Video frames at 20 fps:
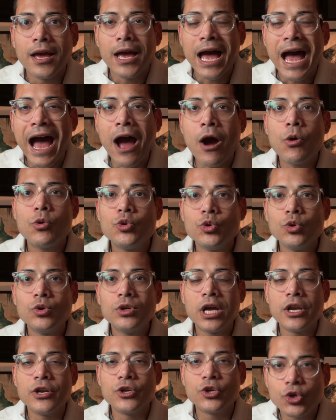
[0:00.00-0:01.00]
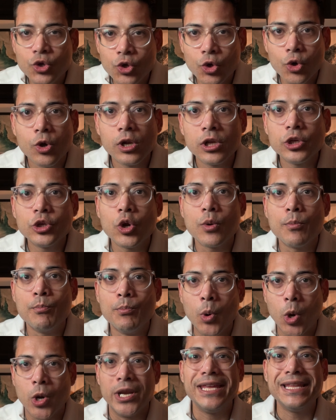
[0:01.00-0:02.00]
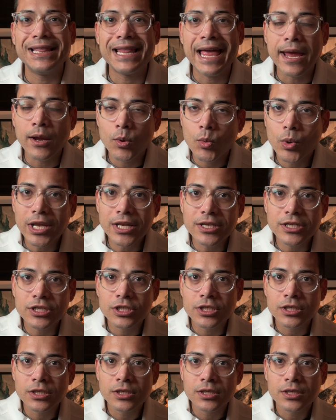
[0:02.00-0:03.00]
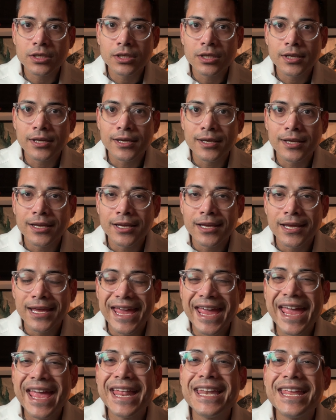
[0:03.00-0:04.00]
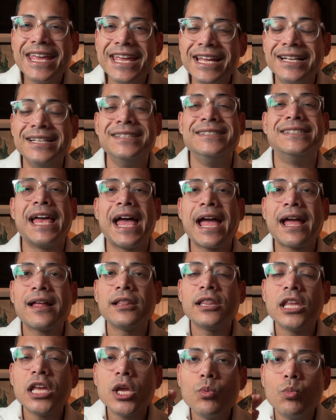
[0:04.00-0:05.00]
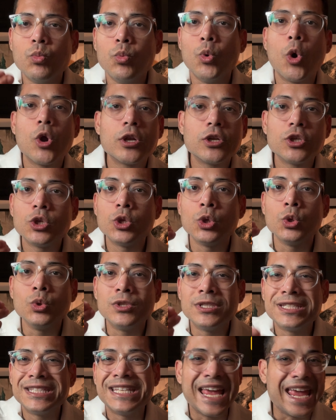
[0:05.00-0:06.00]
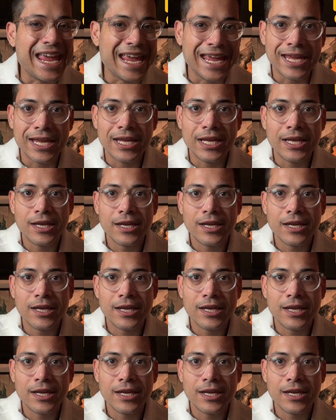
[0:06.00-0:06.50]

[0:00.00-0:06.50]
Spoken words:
how to control your body language, and exactly what to say.